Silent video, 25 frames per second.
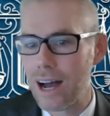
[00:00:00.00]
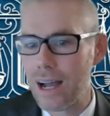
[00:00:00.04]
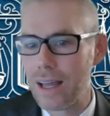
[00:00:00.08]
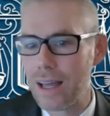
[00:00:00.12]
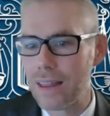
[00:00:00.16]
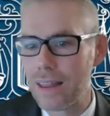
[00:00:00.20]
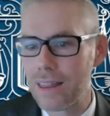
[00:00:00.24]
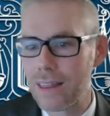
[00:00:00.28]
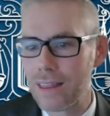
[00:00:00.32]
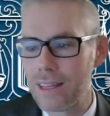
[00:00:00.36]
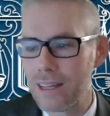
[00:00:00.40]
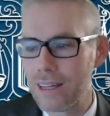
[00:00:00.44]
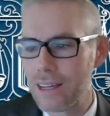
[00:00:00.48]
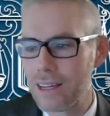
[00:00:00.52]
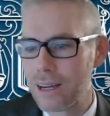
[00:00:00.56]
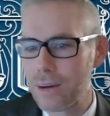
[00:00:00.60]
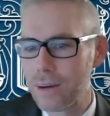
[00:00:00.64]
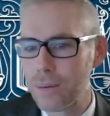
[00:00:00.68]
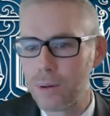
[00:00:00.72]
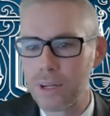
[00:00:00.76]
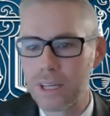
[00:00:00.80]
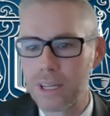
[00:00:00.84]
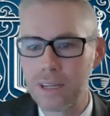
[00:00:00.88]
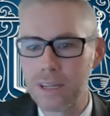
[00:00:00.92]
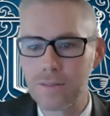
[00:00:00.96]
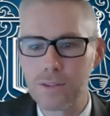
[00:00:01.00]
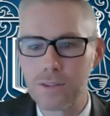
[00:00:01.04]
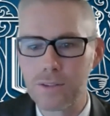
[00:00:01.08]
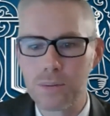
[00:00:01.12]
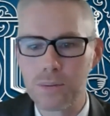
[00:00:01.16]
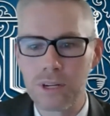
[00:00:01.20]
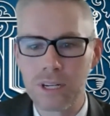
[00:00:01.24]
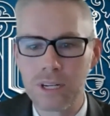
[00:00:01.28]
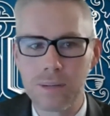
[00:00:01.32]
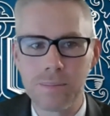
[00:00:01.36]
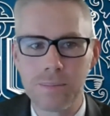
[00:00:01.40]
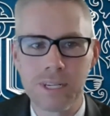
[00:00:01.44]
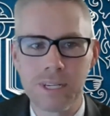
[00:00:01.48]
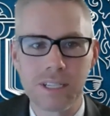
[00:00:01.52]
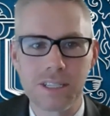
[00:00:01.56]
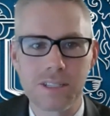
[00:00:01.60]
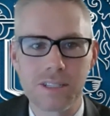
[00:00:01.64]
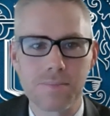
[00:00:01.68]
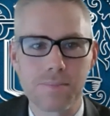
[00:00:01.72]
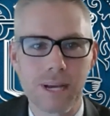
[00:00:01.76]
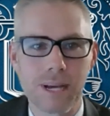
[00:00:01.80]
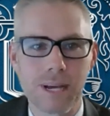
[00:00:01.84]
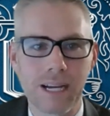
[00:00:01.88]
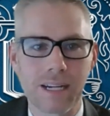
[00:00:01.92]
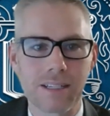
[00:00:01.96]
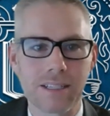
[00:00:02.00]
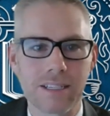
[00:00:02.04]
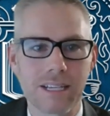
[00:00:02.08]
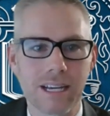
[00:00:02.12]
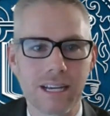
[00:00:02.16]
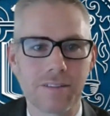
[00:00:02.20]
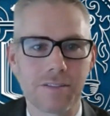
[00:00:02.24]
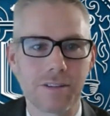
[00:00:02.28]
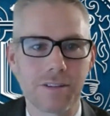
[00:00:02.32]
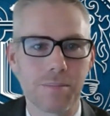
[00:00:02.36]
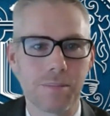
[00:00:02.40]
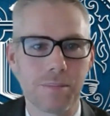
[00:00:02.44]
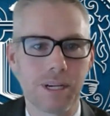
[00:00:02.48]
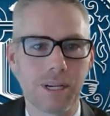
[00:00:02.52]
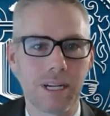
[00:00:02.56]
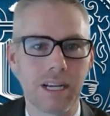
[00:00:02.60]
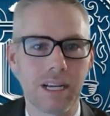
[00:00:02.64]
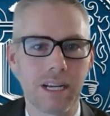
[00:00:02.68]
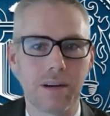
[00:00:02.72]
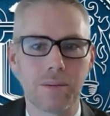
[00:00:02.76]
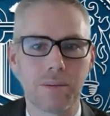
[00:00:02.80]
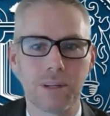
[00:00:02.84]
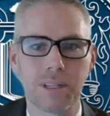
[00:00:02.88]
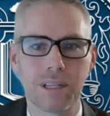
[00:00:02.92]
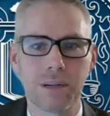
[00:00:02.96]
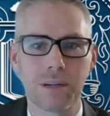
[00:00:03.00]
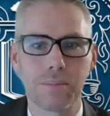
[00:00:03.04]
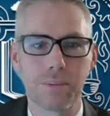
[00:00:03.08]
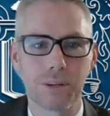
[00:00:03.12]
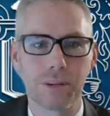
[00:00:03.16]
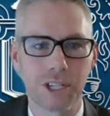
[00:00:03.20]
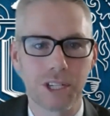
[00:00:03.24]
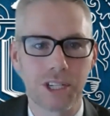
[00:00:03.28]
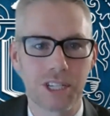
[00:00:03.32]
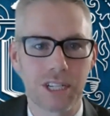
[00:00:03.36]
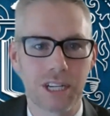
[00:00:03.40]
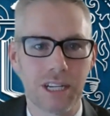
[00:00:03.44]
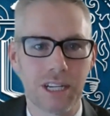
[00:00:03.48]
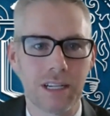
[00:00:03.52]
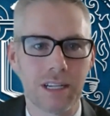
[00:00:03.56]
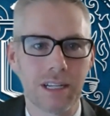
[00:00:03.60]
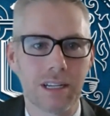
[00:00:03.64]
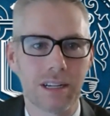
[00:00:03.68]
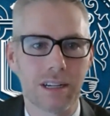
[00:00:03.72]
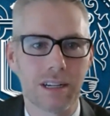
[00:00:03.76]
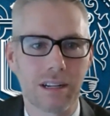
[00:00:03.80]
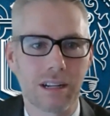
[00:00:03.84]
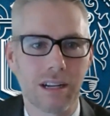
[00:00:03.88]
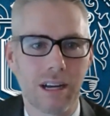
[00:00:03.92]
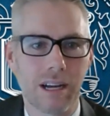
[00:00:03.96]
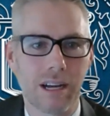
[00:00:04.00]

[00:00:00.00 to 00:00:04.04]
I think I will give 20 minutes back to everybody. I really appreciate it.